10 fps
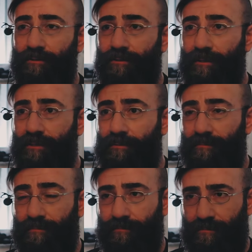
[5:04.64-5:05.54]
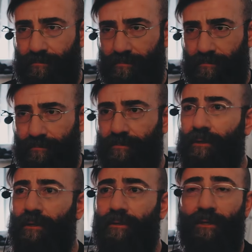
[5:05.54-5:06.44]
to this,
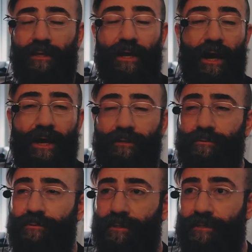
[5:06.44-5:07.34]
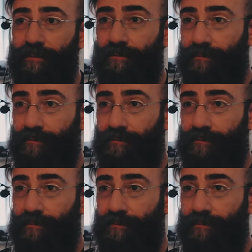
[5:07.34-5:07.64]
the high to this,